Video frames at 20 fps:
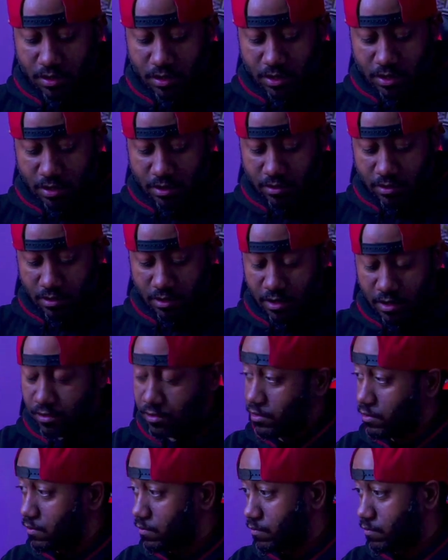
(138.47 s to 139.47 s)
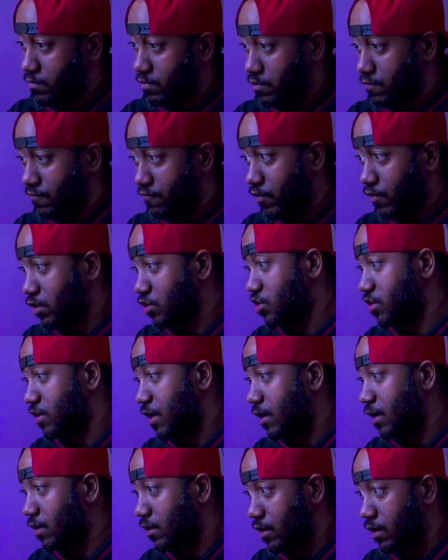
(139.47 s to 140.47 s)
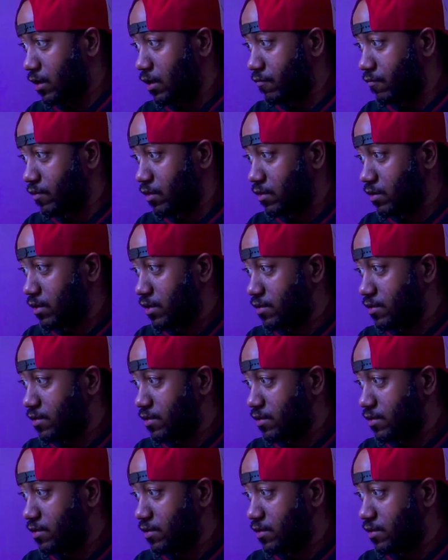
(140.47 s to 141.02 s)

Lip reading: and the functionality of it